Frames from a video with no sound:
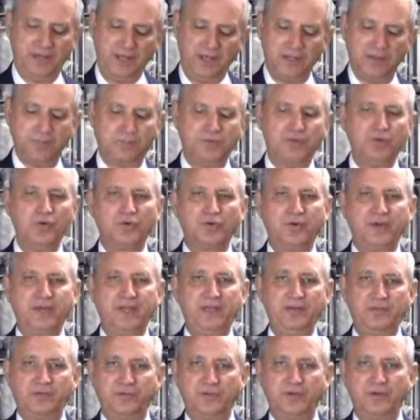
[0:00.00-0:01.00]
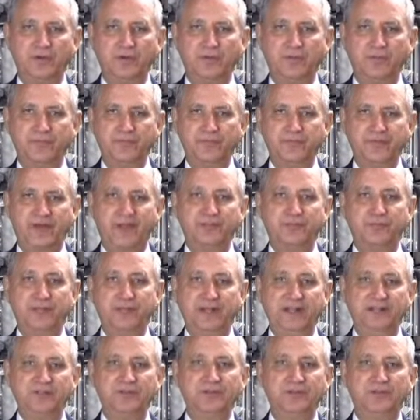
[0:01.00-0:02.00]
hit puree for 5
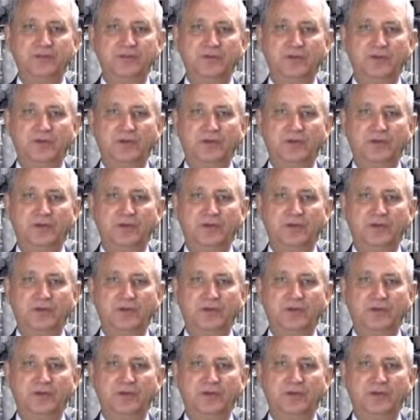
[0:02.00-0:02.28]
minutes,